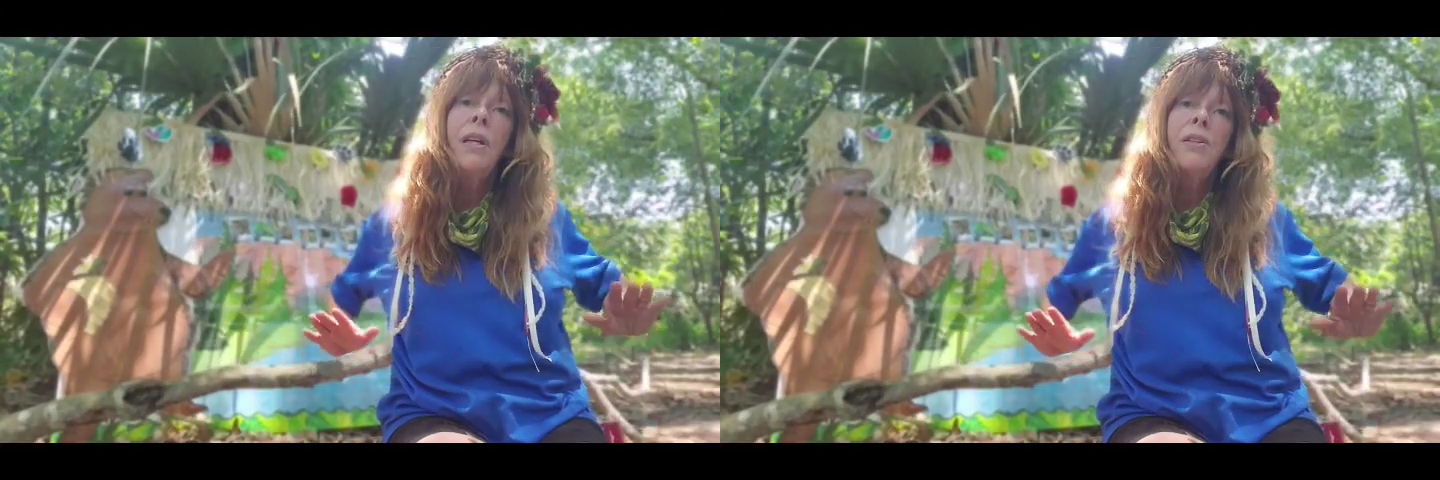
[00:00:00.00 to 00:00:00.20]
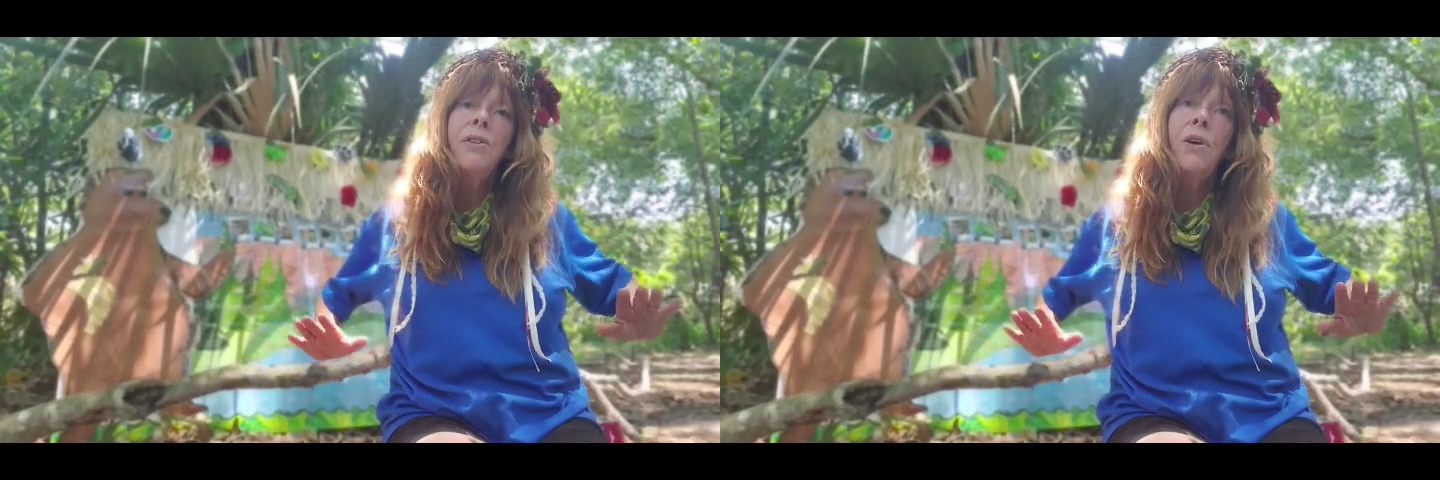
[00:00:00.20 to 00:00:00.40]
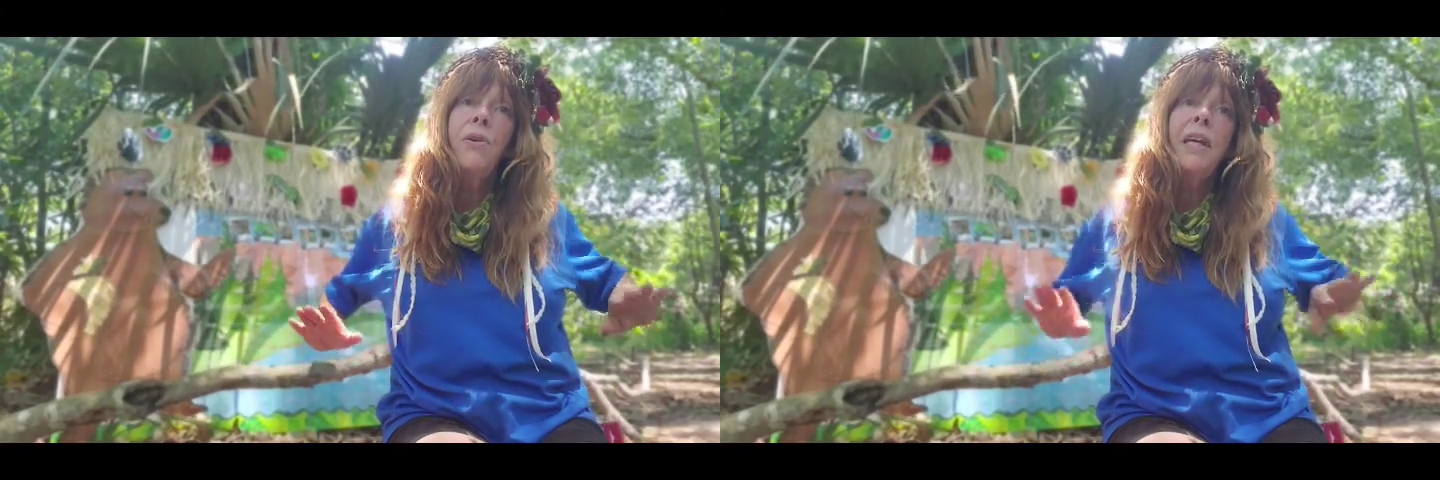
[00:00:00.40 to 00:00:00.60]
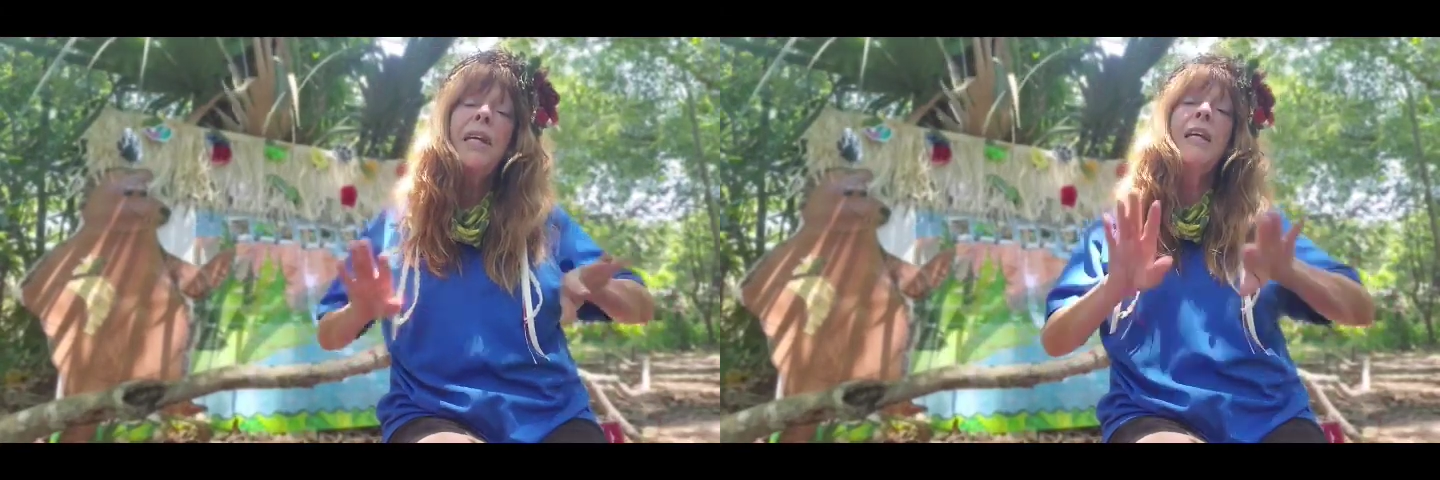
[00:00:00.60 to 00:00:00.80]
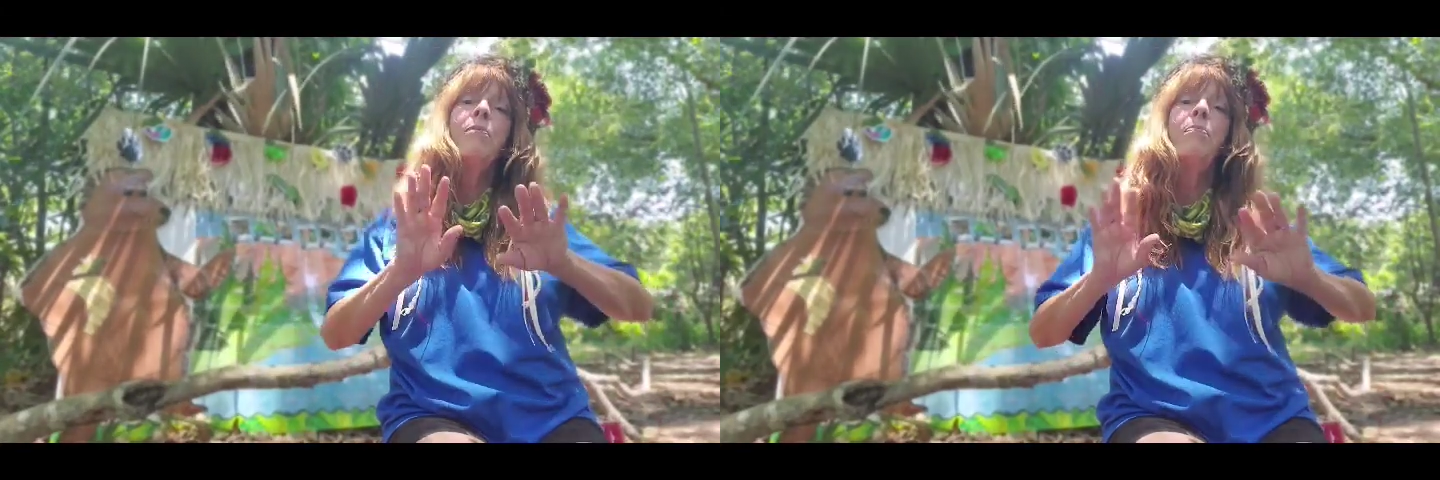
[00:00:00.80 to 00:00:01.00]
so they
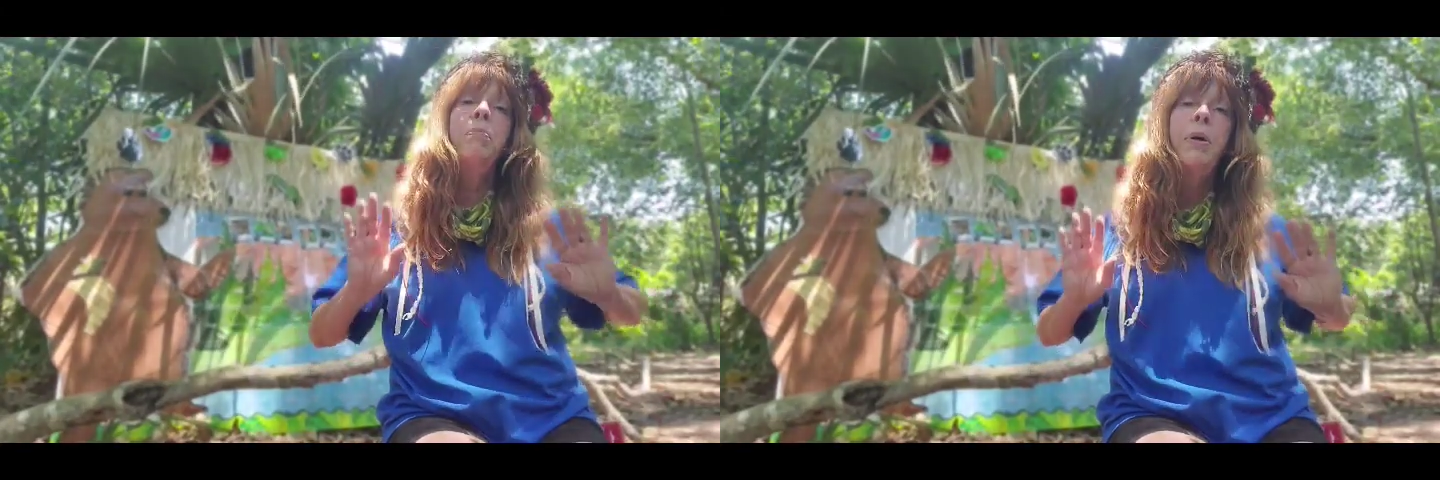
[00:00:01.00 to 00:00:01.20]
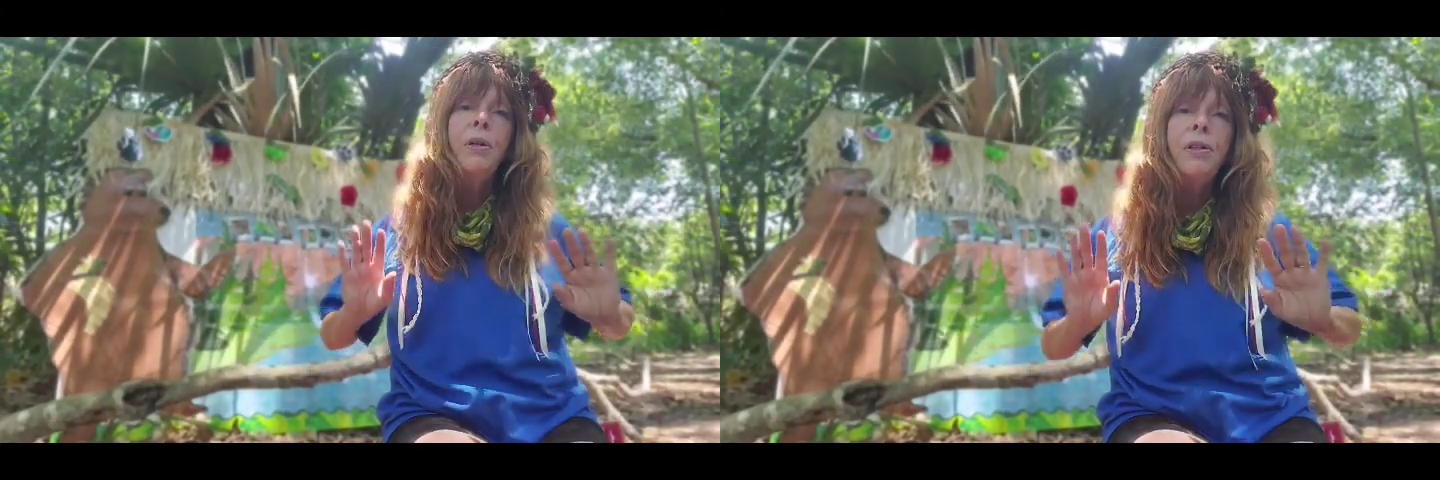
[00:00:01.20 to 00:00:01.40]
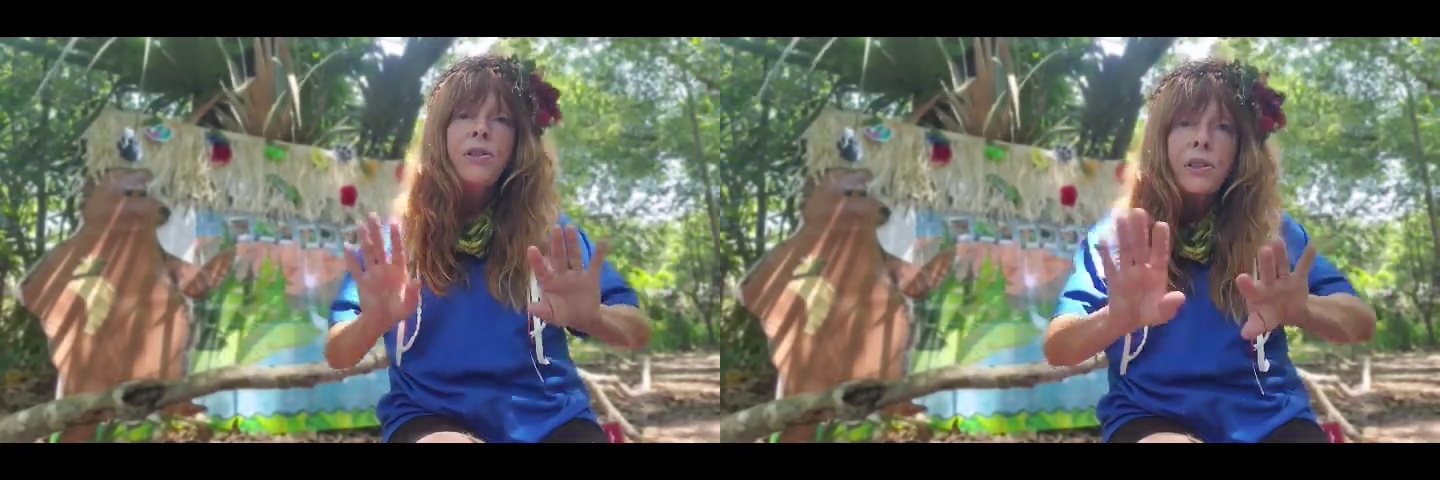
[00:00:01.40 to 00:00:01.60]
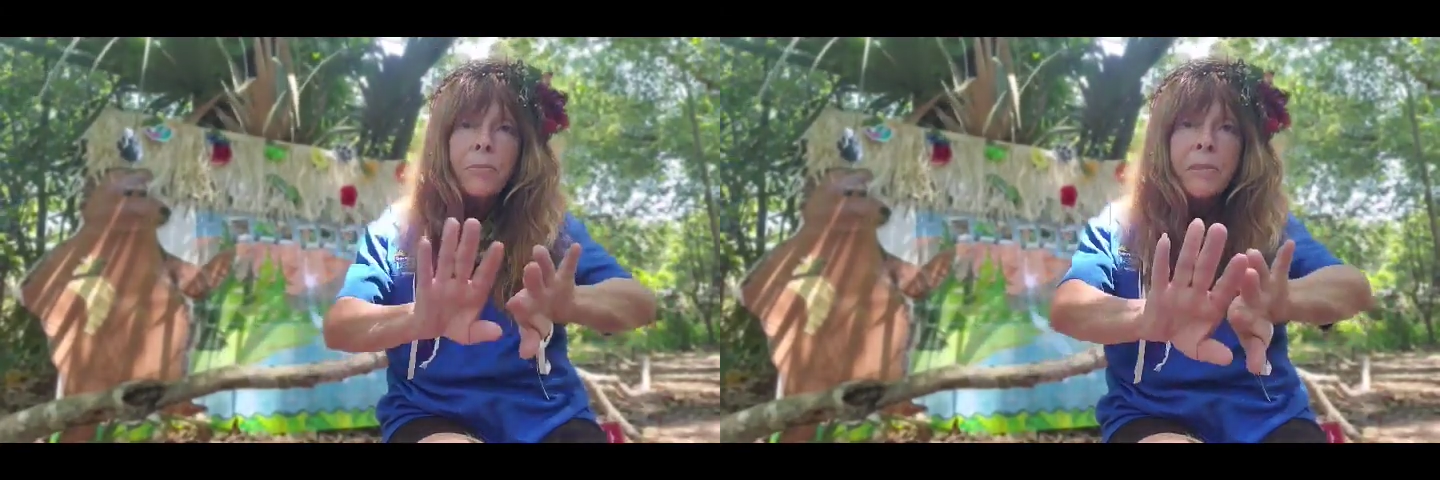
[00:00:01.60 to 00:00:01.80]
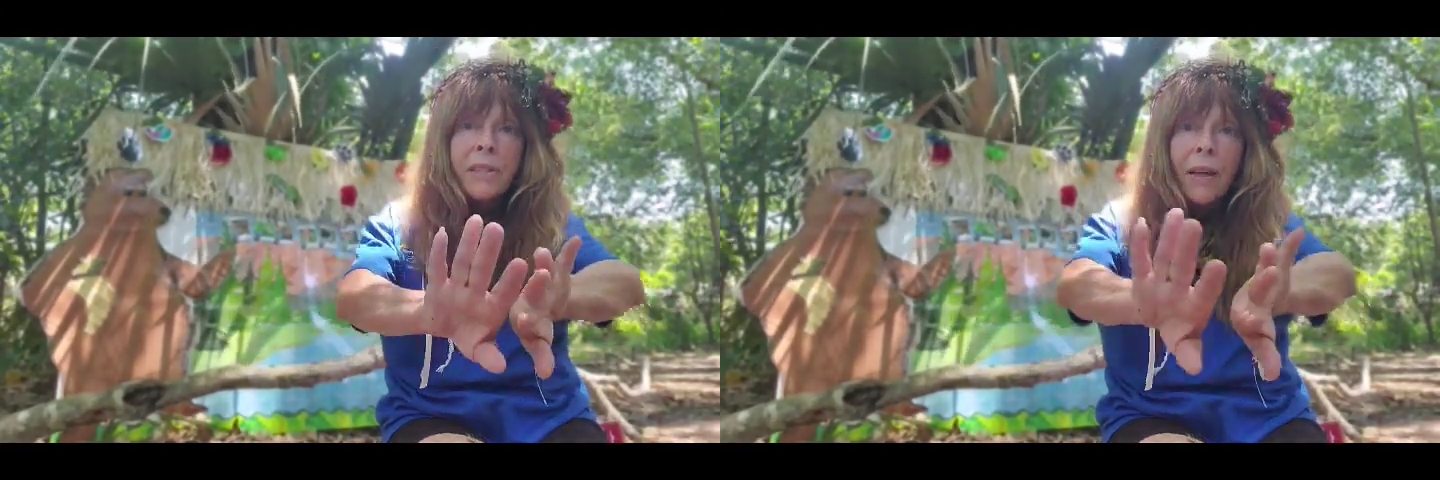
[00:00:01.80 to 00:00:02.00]
can push
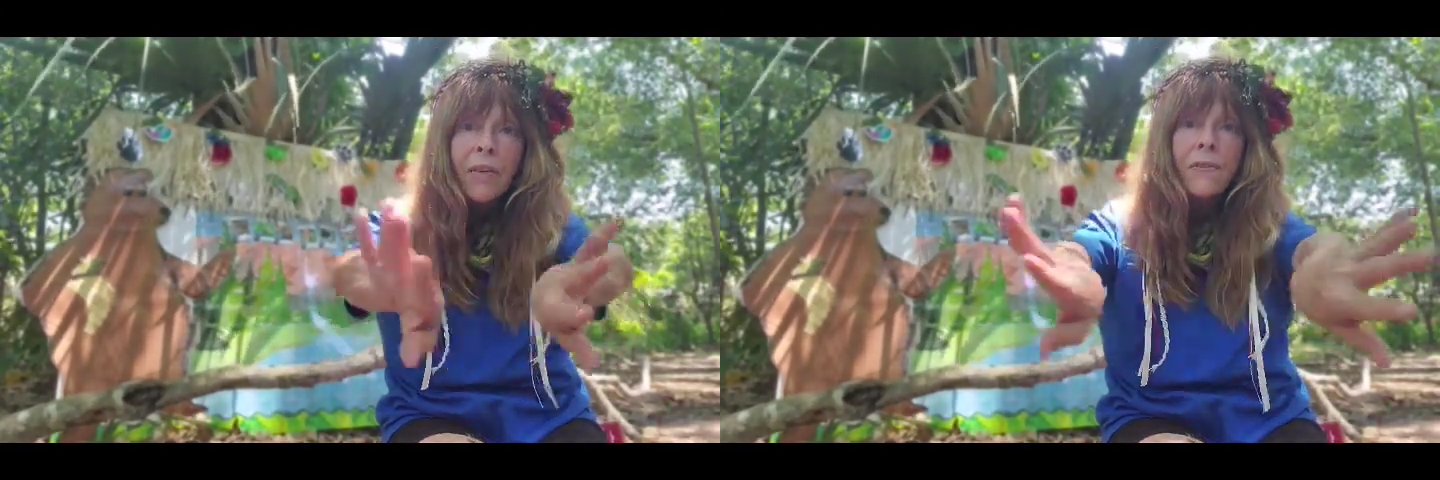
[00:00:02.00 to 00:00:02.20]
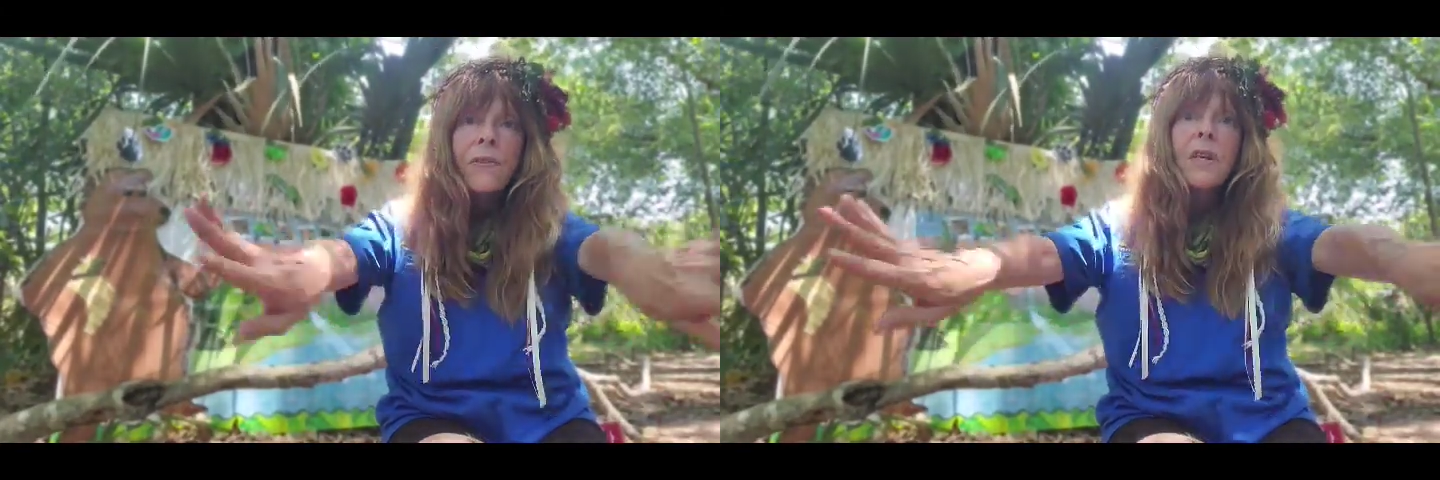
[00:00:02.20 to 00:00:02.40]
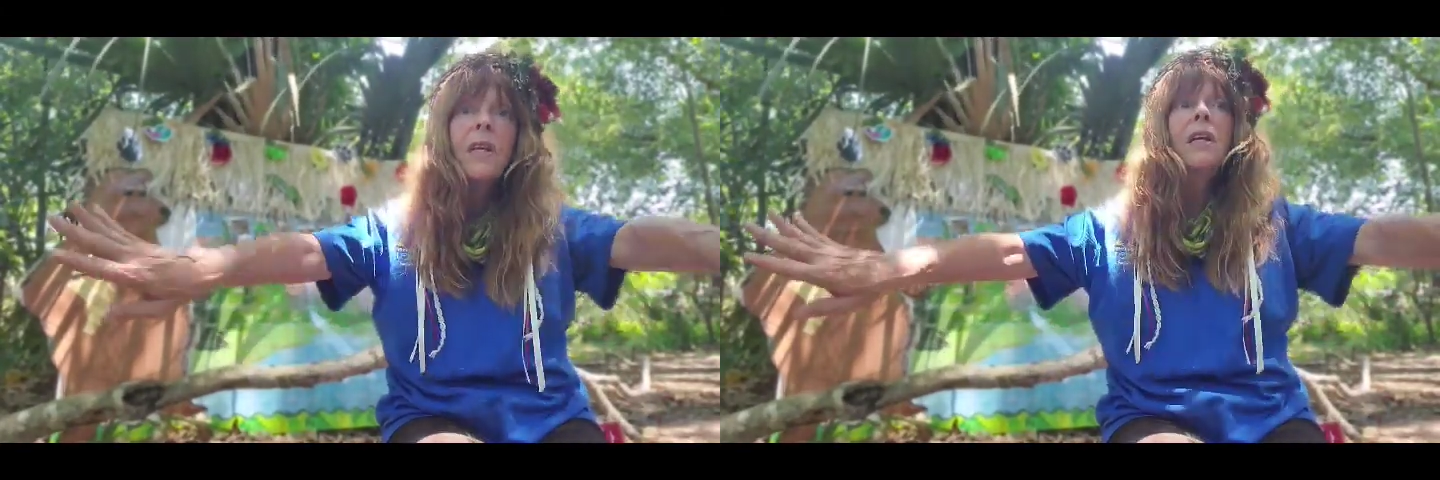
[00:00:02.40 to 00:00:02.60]
themselves